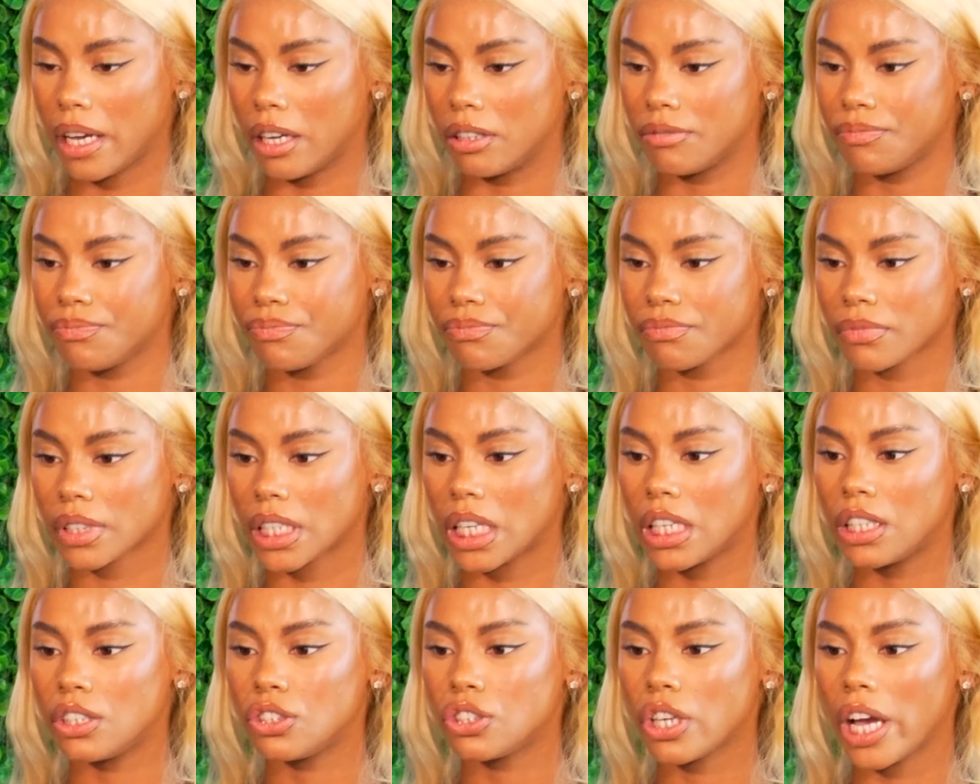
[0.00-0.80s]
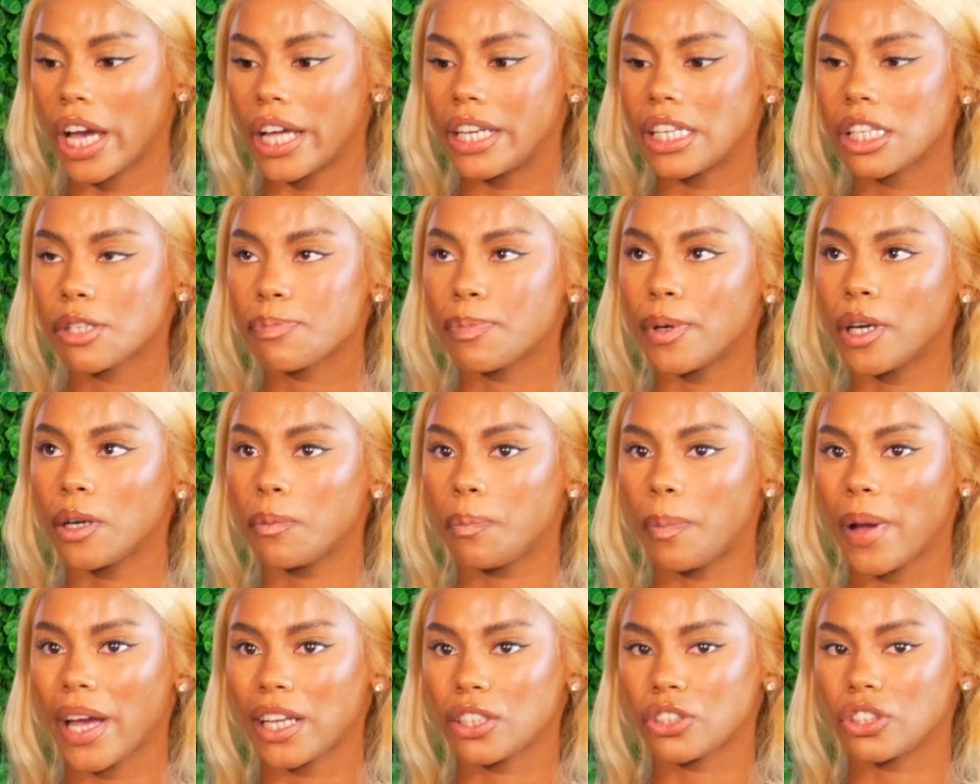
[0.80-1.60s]
Town. In mm-hmm.
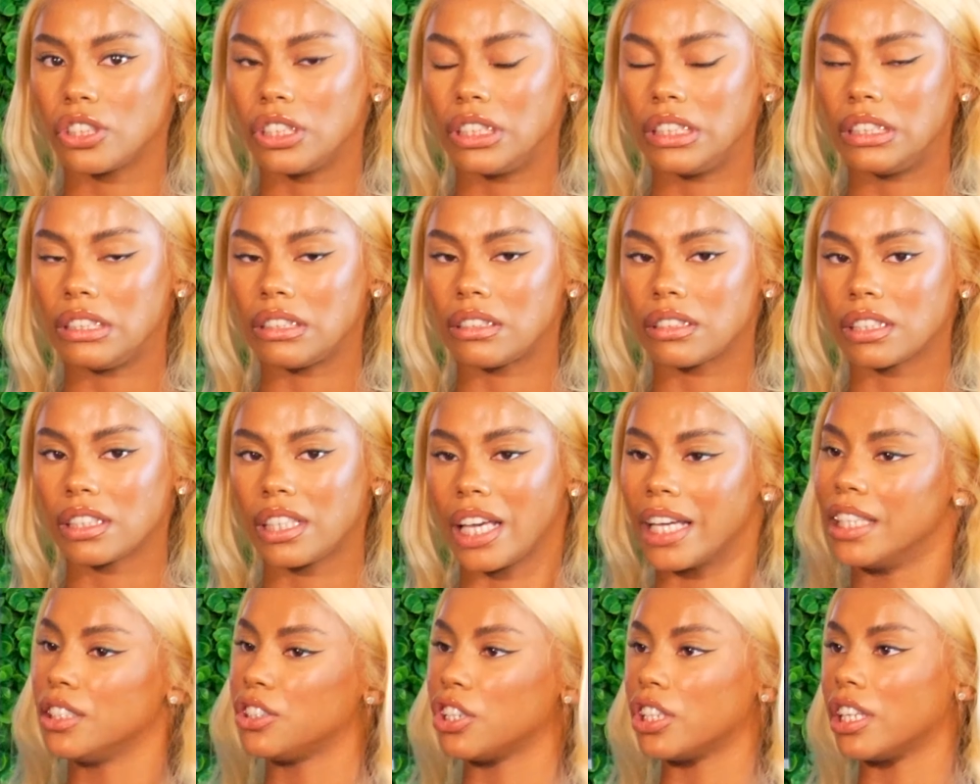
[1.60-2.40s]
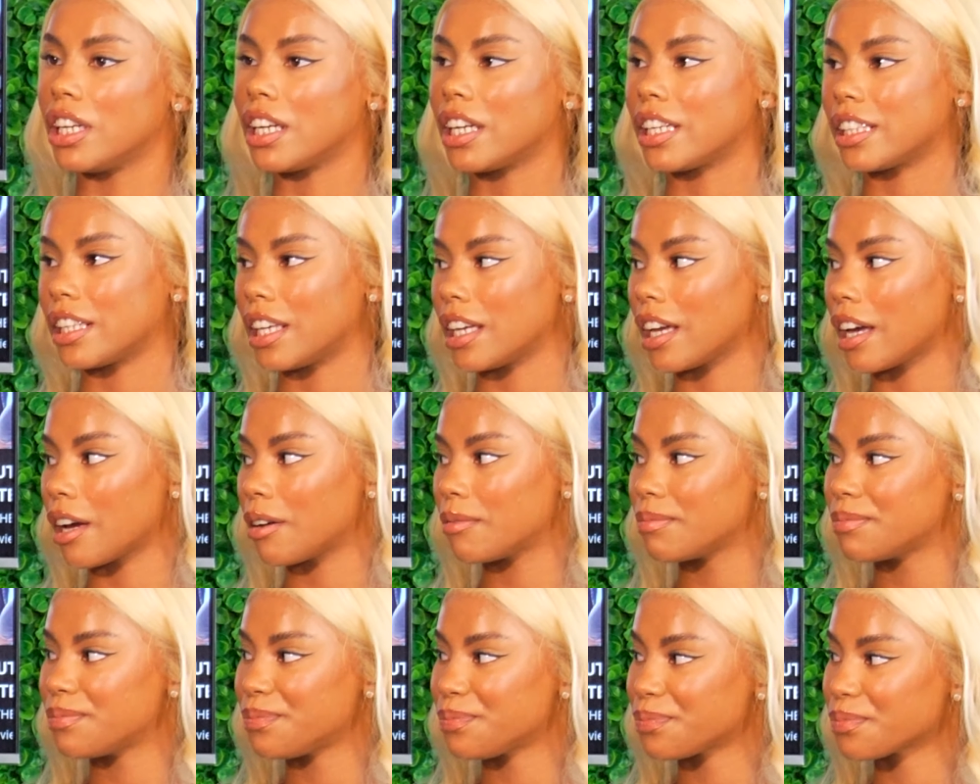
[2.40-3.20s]
Johannesburg, passions can generate
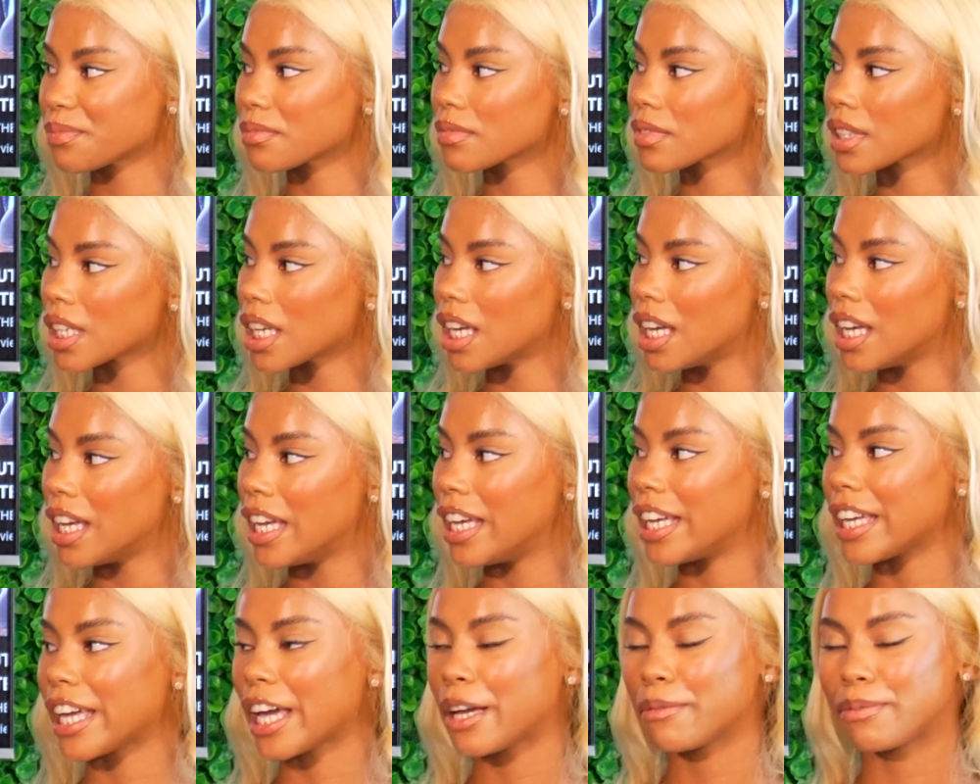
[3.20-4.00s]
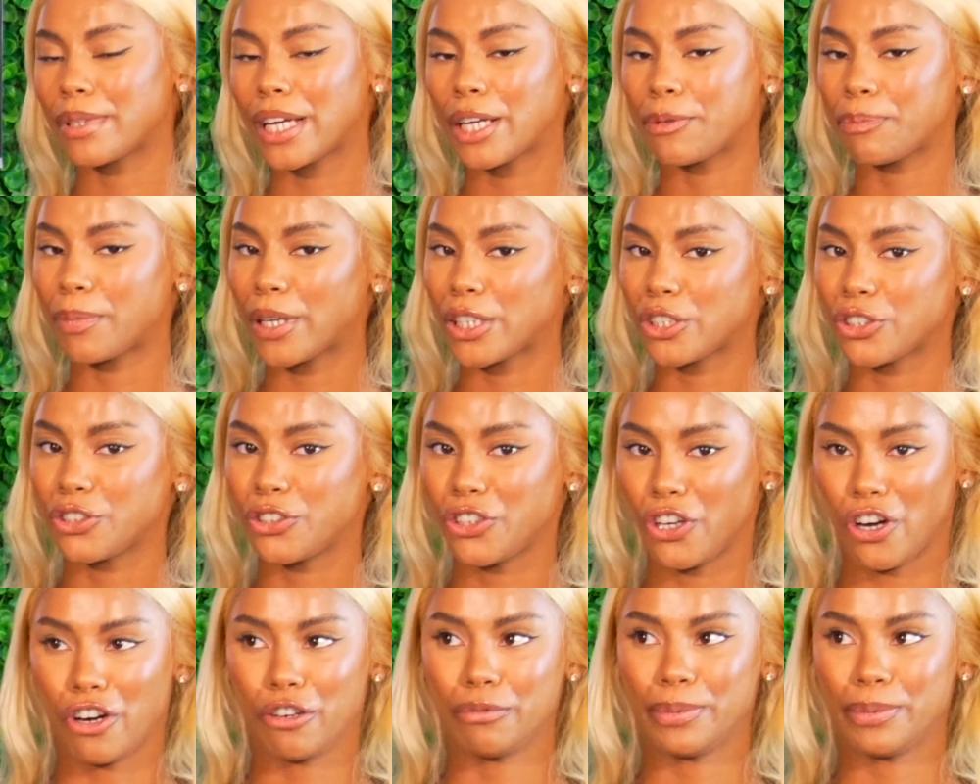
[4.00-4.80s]
income. Yeah. In Cape Town, passions are